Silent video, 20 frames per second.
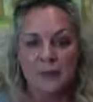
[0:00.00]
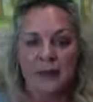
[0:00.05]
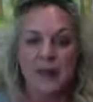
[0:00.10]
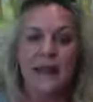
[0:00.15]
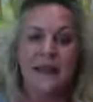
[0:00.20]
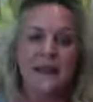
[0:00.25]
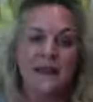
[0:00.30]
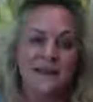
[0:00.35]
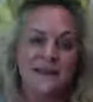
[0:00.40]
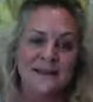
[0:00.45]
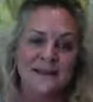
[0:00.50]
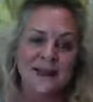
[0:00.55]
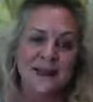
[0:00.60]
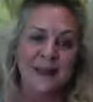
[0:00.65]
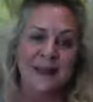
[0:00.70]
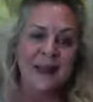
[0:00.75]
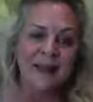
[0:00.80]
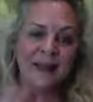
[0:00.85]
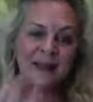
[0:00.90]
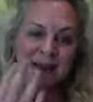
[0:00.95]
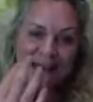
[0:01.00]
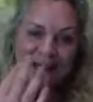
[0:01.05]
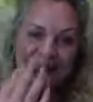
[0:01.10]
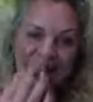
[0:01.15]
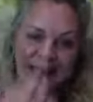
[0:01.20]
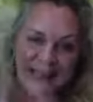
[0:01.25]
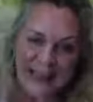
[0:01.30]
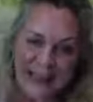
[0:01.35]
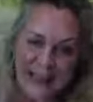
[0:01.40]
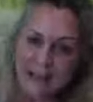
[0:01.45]
P's that
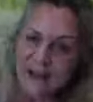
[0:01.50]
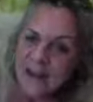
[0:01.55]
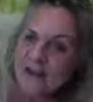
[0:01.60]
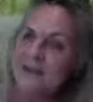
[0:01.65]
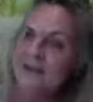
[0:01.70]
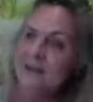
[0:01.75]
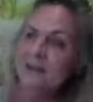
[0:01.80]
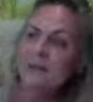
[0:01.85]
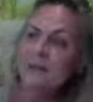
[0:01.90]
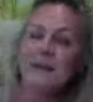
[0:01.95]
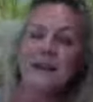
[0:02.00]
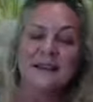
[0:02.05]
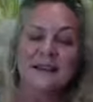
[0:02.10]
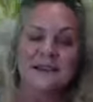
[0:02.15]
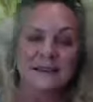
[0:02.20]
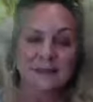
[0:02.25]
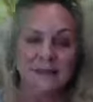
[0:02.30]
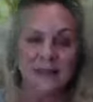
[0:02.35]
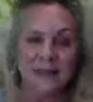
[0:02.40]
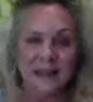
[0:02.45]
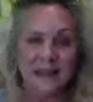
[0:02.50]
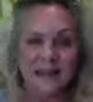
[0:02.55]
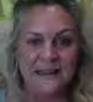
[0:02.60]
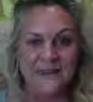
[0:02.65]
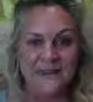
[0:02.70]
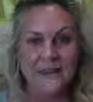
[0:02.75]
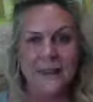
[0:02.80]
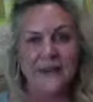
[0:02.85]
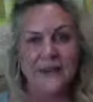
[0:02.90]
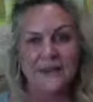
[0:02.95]
get you to a place of
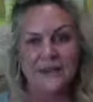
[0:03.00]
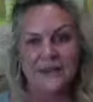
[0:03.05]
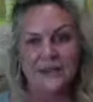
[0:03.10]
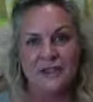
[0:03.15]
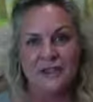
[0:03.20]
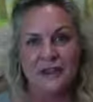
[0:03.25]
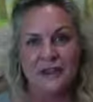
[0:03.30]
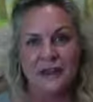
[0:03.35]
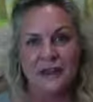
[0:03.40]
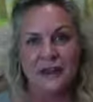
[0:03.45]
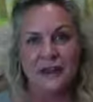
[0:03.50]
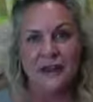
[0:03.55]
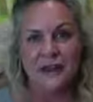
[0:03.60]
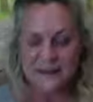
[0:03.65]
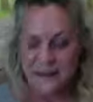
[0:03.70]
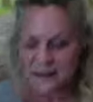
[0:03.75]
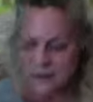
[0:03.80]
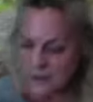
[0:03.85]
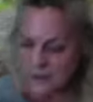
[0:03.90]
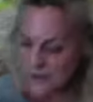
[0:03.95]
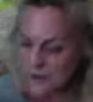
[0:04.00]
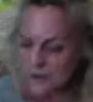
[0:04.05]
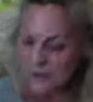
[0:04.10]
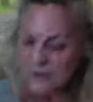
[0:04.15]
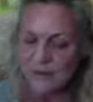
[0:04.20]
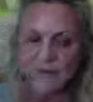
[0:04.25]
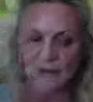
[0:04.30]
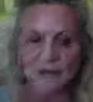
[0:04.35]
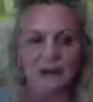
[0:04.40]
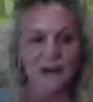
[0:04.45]
expansion. It's
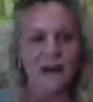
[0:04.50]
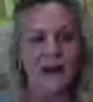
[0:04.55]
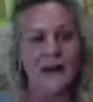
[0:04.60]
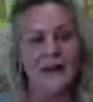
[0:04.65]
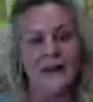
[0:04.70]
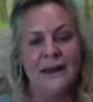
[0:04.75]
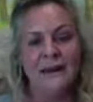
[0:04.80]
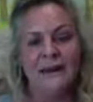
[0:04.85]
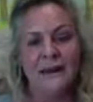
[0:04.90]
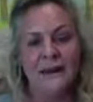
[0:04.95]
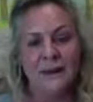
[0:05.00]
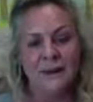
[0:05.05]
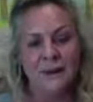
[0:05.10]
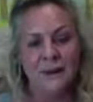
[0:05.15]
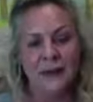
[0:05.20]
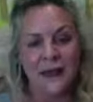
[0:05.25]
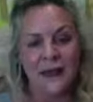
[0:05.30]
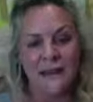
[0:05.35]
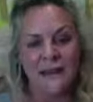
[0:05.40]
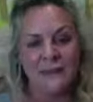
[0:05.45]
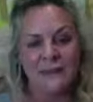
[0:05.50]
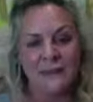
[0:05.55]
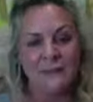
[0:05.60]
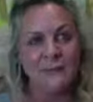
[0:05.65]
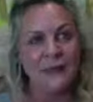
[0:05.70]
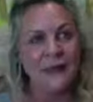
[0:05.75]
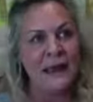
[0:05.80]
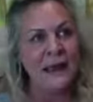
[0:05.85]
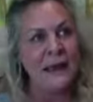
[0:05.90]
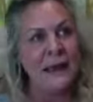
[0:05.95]
through the training that you get to
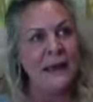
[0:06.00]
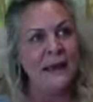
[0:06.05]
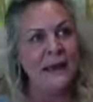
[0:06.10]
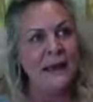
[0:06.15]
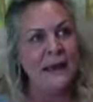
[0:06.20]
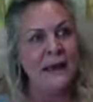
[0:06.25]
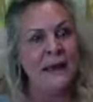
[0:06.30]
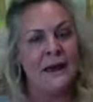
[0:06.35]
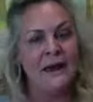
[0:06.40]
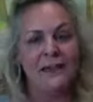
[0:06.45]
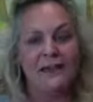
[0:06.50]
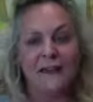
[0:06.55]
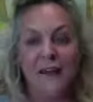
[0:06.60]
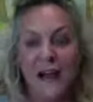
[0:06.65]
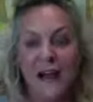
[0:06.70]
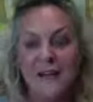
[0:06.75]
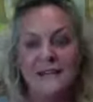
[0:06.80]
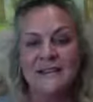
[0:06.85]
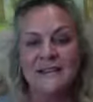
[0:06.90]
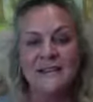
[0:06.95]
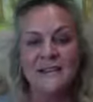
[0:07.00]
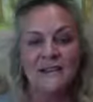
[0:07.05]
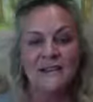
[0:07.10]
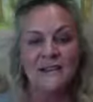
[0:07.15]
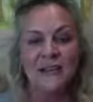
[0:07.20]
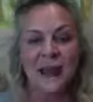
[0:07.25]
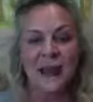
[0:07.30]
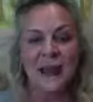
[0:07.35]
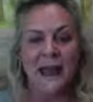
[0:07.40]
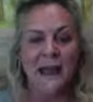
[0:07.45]
be
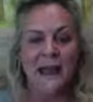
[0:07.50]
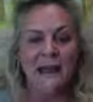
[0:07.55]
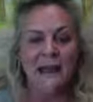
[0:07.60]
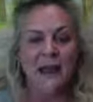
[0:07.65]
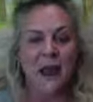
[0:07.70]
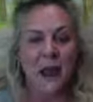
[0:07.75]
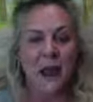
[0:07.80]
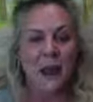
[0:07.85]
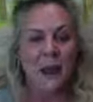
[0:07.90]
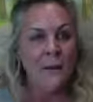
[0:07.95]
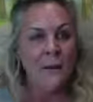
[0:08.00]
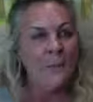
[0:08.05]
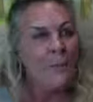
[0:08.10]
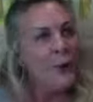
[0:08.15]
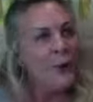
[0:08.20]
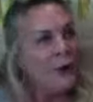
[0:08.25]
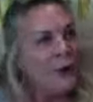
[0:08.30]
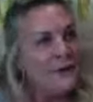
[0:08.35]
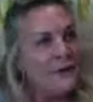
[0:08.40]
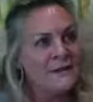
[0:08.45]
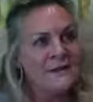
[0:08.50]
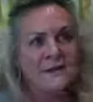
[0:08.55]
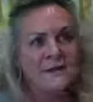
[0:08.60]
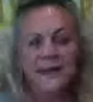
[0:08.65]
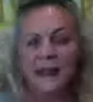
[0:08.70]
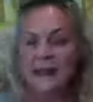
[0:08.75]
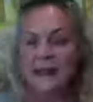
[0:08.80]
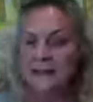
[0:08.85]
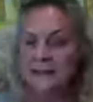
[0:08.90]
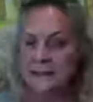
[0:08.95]
faster and more
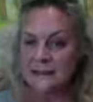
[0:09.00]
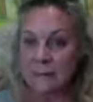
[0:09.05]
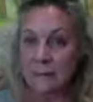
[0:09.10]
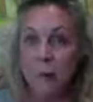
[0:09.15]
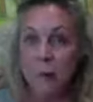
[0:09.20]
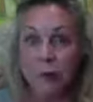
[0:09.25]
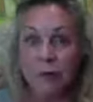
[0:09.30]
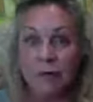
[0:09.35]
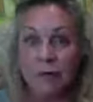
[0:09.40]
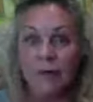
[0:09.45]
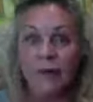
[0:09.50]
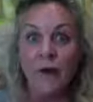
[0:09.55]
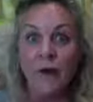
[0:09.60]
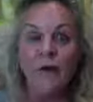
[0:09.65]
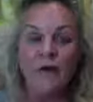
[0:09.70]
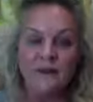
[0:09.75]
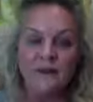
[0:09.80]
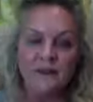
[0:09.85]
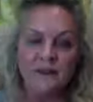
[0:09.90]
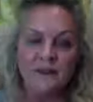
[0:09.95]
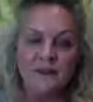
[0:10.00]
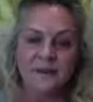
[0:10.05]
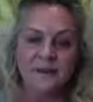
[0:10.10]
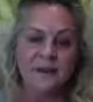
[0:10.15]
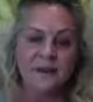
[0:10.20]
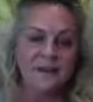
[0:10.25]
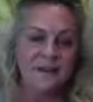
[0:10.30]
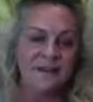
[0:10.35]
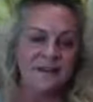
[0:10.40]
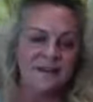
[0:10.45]
concise and more focused on
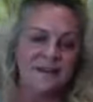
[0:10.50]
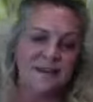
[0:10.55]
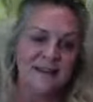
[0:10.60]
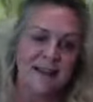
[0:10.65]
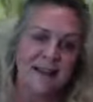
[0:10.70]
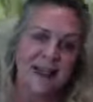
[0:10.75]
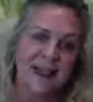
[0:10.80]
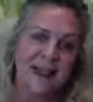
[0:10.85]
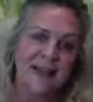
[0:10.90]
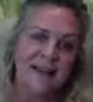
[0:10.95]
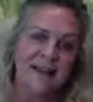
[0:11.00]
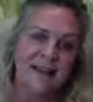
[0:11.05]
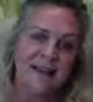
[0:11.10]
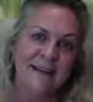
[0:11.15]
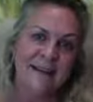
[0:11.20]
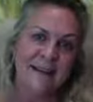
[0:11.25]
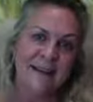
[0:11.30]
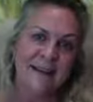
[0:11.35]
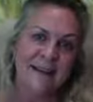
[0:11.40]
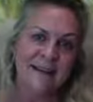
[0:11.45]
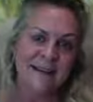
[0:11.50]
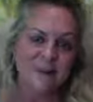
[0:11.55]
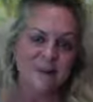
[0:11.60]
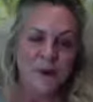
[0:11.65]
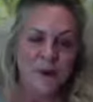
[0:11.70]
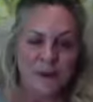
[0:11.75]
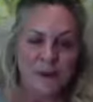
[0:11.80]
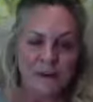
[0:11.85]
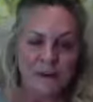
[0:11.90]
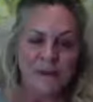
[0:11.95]
the tasks at hand. It's
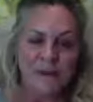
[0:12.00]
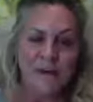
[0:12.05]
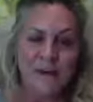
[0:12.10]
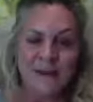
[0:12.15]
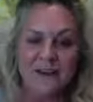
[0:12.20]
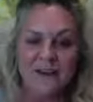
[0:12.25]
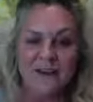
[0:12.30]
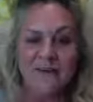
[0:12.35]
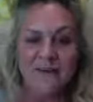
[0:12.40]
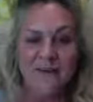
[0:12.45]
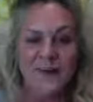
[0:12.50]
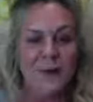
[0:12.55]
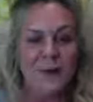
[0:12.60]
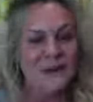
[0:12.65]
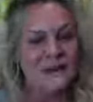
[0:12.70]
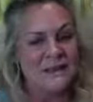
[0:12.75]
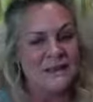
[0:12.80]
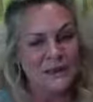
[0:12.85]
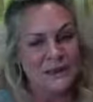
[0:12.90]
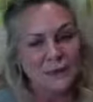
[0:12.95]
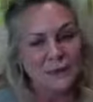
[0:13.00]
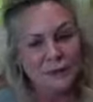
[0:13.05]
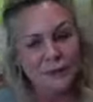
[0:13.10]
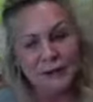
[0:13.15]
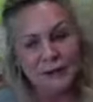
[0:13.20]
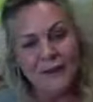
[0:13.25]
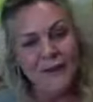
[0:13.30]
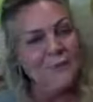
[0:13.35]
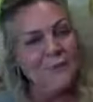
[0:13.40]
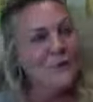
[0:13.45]
where you find your voice and your
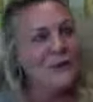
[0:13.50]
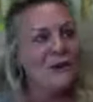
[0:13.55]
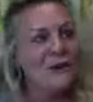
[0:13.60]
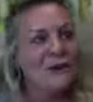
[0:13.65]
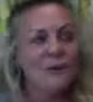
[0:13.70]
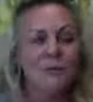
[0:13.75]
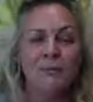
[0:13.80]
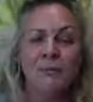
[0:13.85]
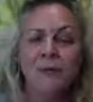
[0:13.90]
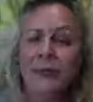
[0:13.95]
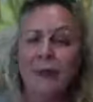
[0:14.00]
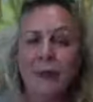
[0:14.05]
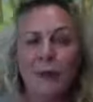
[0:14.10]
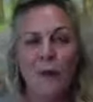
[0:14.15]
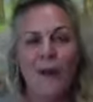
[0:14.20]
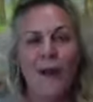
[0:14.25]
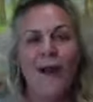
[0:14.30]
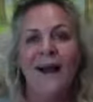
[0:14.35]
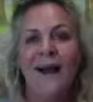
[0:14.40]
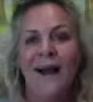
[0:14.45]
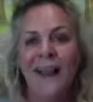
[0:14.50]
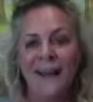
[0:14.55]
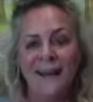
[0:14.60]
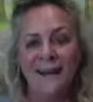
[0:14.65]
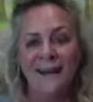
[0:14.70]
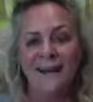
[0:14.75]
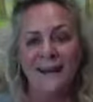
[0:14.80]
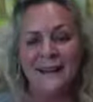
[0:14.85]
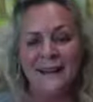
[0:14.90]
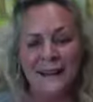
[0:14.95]
rhythm and your big why.
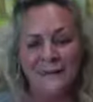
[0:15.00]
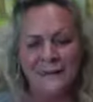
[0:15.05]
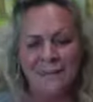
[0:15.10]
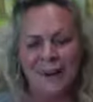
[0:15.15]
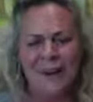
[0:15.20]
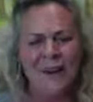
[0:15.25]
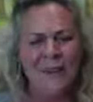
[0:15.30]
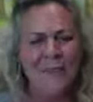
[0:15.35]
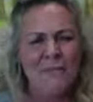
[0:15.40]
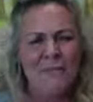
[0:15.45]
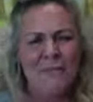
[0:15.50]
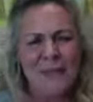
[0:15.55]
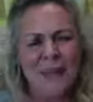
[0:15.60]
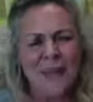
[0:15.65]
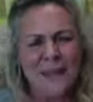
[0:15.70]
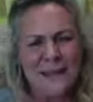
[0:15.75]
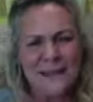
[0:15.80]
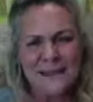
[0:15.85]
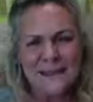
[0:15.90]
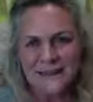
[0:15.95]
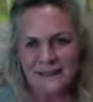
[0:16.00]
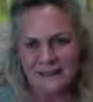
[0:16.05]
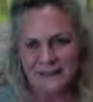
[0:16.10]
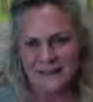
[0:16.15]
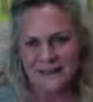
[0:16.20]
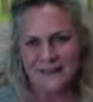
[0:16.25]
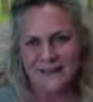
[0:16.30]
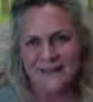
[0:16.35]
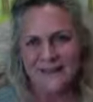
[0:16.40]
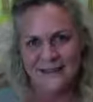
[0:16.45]
And they're amazing
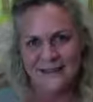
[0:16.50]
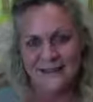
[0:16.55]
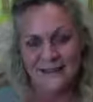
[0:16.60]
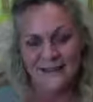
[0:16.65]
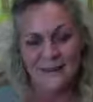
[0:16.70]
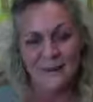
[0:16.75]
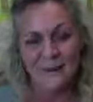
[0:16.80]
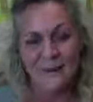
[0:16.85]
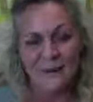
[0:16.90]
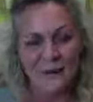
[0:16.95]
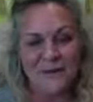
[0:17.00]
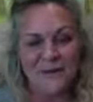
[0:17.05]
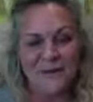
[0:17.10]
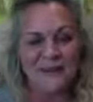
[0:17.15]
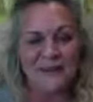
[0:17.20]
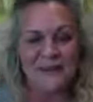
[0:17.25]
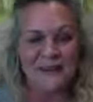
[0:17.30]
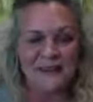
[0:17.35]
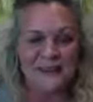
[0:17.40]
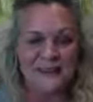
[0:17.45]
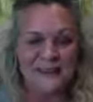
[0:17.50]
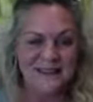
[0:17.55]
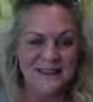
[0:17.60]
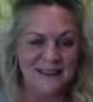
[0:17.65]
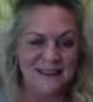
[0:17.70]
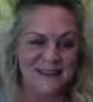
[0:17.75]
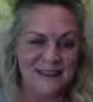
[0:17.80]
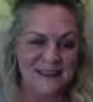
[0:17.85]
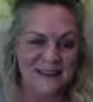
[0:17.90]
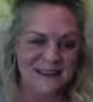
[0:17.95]
at the amount of lessons
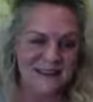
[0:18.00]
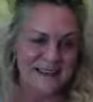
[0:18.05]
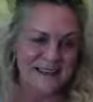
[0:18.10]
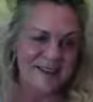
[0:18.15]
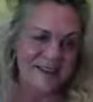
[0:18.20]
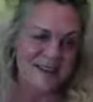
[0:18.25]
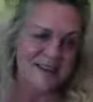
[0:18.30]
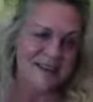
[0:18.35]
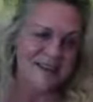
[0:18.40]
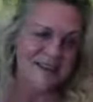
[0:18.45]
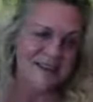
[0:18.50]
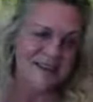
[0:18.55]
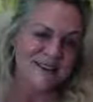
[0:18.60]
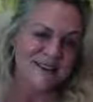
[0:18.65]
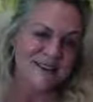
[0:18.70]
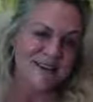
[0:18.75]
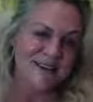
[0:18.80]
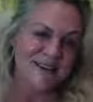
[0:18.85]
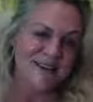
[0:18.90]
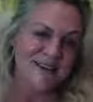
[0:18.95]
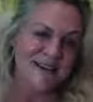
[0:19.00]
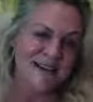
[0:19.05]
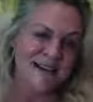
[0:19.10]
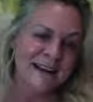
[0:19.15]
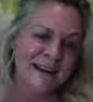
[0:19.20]
that they teach us. So,